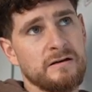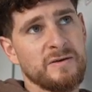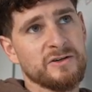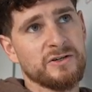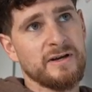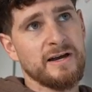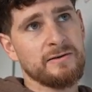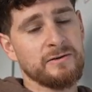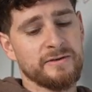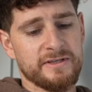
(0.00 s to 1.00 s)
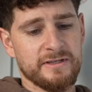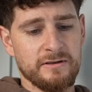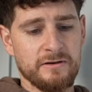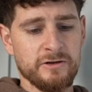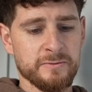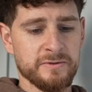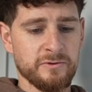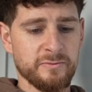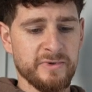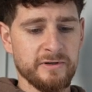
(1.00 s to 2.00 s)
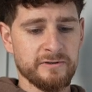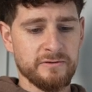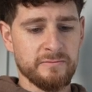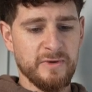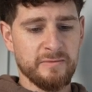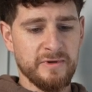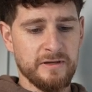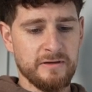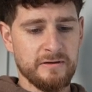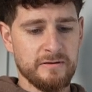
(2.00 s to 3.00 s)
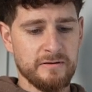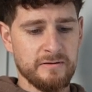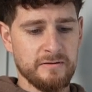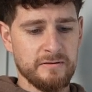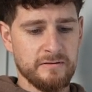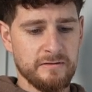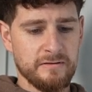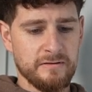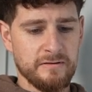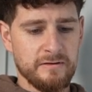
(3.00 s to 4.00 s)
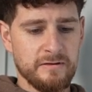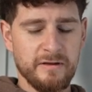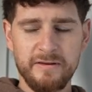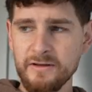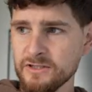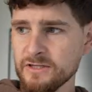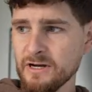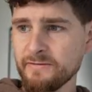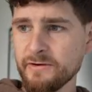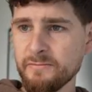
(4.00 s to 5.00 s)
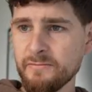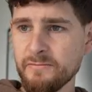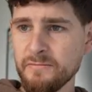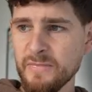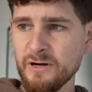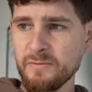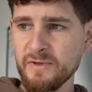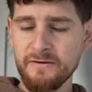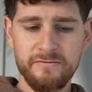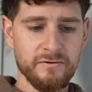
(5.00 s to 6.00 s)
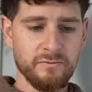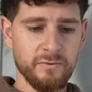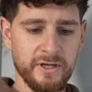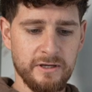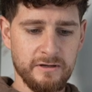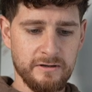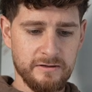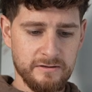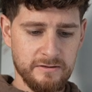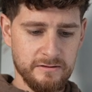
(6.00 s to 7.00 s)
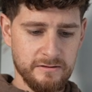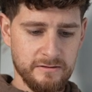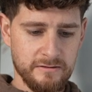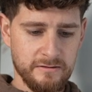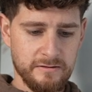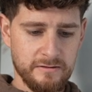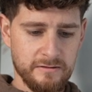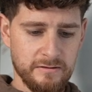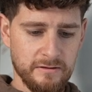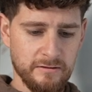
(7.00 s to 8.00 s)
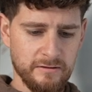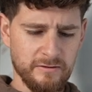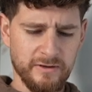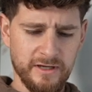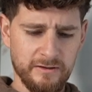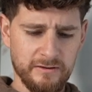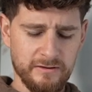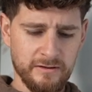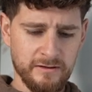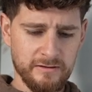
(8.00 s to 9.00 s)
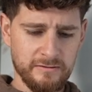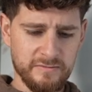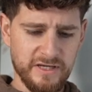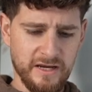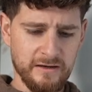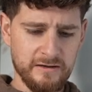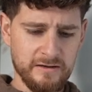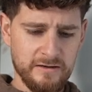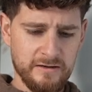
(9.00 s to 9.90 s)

I'm not sure how long they'll stay in the hospital, but I'll do maybe, I think she's going to have her mum there for a week. I heard them saying.